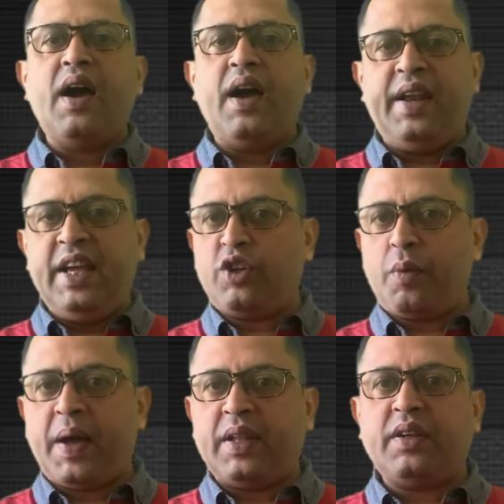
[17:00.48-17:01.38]
A
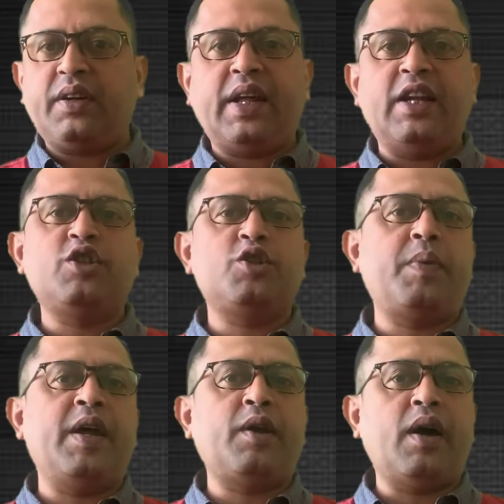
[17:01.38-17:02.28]
naturopath tends to
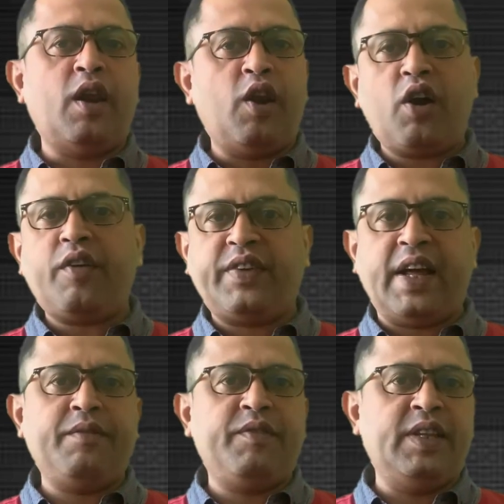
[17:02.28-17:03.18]
spend a lot of
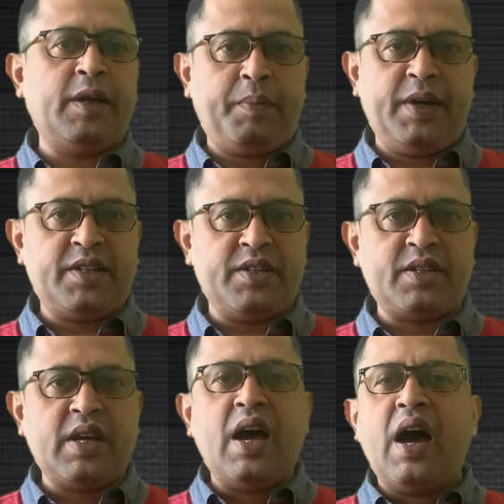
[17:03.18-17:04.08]
time with their
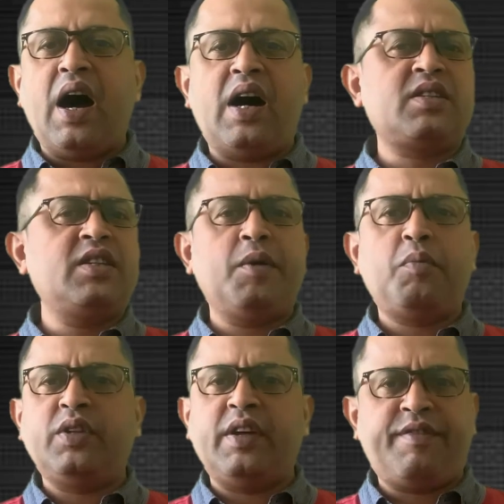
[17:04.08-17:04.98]
patients asking
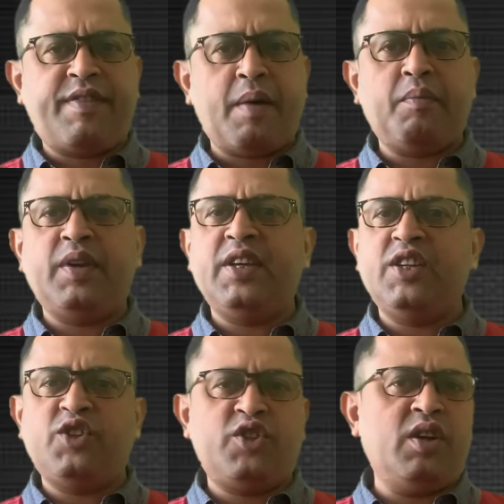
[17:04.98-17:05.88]
about their
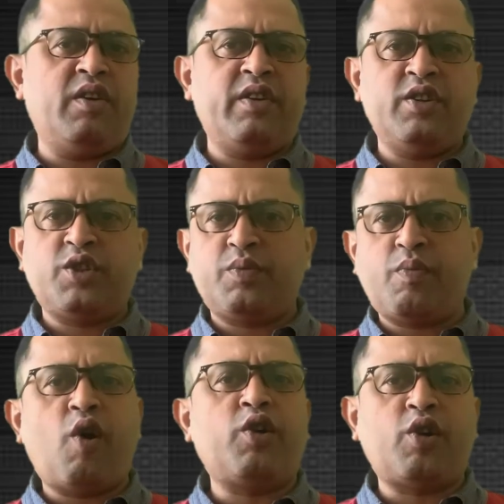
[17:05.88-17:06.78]
family, children,
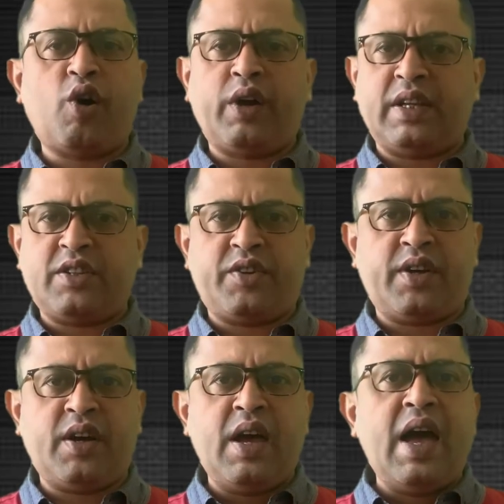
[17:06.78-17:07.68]
small talk,
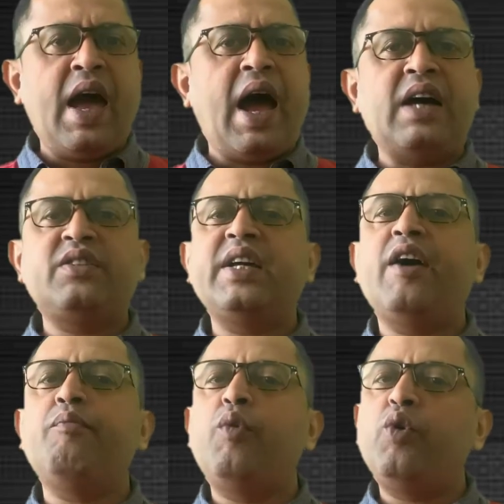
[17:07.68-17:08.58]
etc., as they
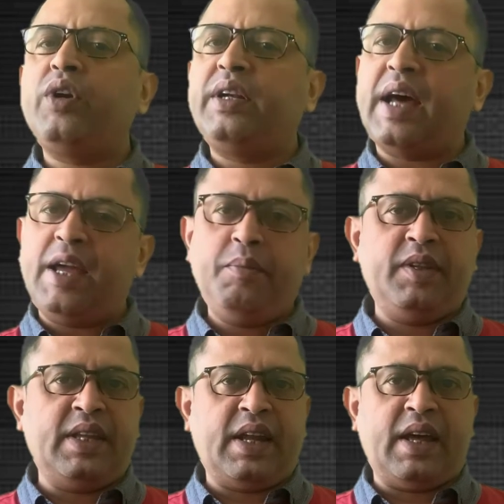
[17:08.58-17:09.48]
have more time
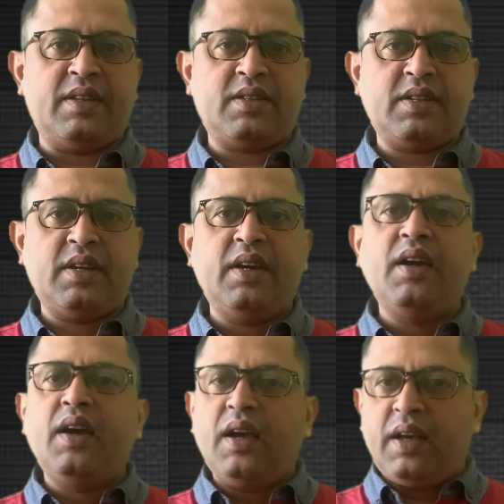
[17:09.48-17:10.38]
in their hands.
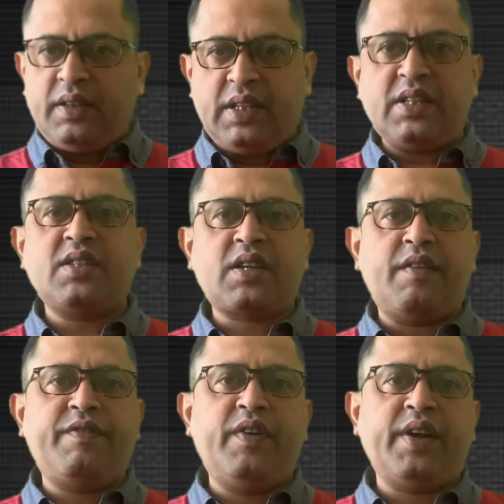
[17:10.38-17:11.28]
This is
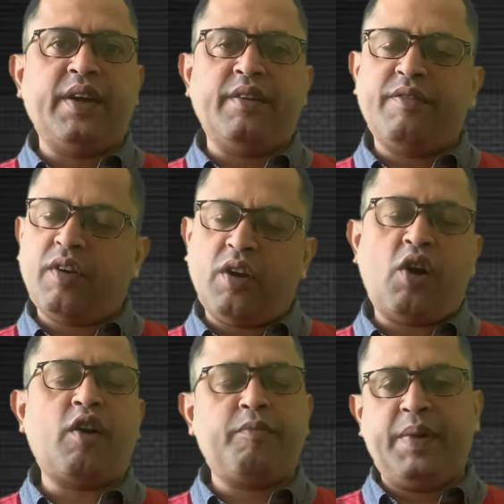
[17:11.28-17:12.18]
comforting for a
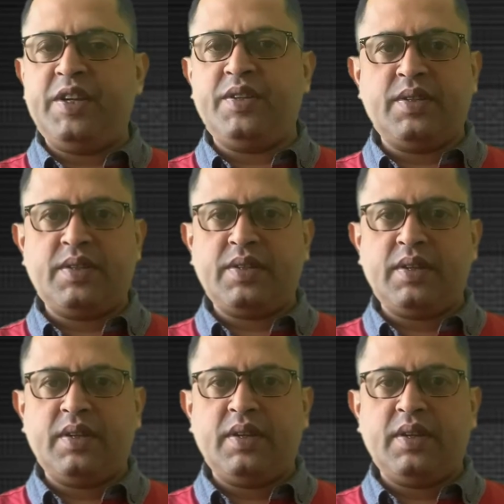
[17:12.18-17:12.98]
lot of patients.